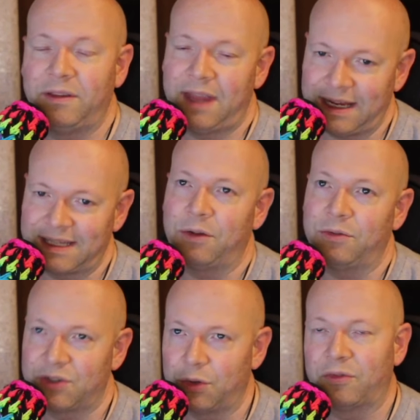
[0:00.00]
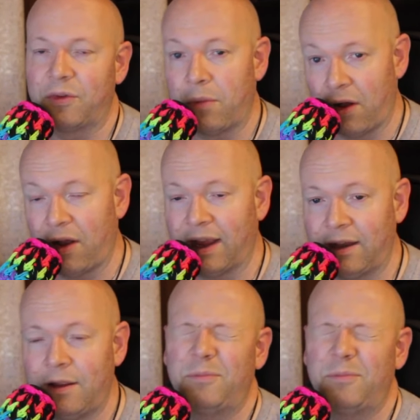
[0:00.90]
takes out Solo from behind.